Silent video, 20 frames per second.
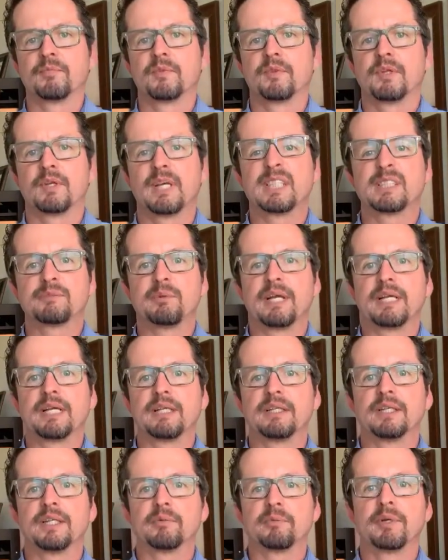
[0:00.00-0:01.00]
explain a
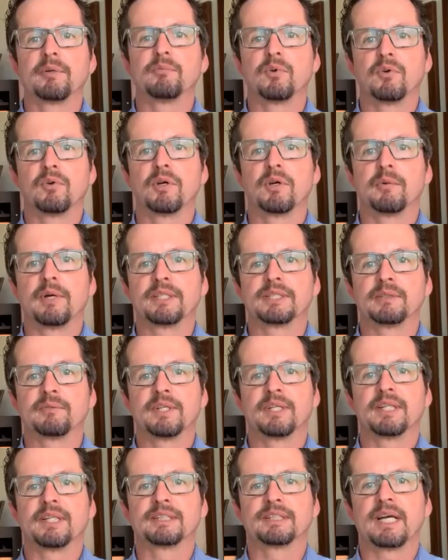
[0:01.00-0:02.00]
little bit more about some of
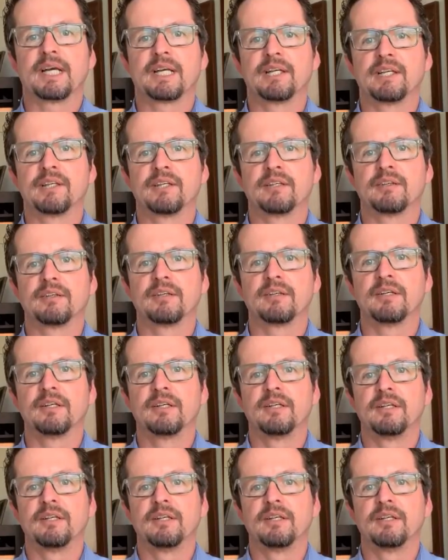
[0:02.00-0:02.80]
the things I hear